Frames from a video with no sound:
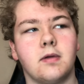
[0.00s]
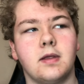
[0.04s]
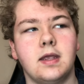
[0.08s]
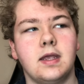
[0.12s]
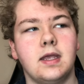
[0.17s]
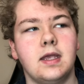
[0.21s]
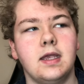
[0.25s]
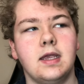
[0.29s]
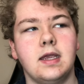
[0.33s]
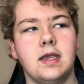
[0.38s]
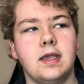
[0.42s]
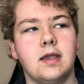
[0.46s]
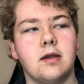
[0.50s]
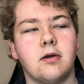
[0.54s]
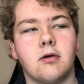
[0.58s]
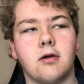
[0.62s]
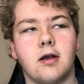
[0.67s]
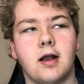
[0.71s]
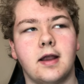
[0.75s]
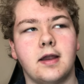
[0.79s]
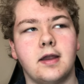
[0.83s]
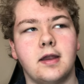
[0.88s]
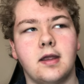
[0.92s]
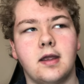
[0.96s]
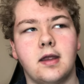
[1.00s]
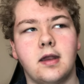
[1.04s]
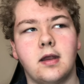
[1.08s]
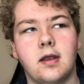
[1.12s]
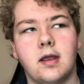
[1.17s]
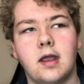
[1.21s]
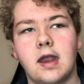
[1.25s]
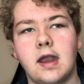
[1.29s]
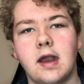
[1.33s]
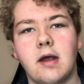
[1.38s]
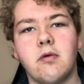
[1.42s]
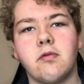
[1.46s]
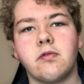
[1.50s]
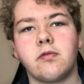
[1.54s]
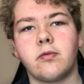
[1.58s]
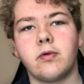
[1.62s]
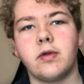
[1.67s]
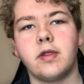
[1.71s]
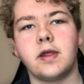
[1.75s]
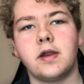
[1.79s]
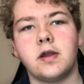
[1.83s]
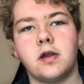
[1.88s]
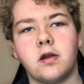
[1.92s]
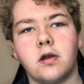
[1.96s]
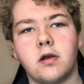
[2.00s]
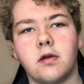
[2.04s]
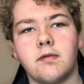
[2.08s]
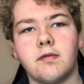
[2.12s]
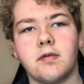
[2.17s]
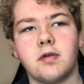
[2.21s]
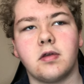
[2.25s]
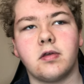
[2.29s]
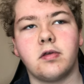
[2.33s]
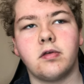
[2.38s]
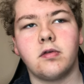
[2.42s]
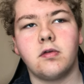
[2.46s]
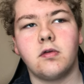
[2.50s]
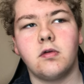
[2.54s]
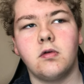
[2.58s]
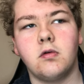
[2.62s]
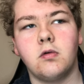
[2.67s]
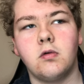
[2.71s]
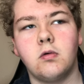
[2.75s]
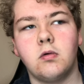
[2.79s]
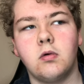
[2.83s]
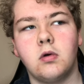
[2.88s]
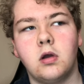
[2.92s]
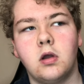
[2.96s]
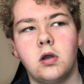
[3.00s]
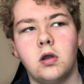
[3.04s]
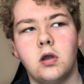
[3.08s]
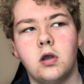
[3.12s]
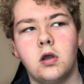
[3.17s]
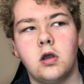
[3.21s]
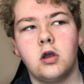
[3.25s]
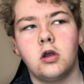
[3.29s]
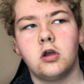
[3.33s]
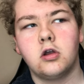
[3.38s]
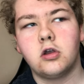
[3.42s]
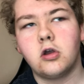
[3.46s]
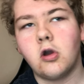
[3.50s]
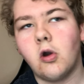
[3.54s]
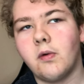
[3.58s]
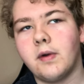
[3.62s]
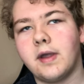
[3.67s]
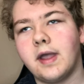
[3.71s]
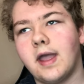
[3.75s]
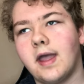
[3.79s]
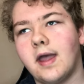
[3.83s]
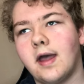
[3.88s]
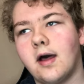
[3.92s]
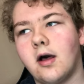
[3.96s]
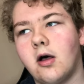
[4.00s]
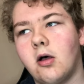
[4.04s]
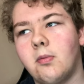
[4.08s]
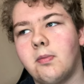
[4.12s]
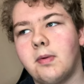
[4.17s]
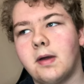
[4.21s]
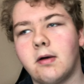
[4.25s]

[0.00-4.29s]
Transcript: he or I did, and I was really nervous to go get help.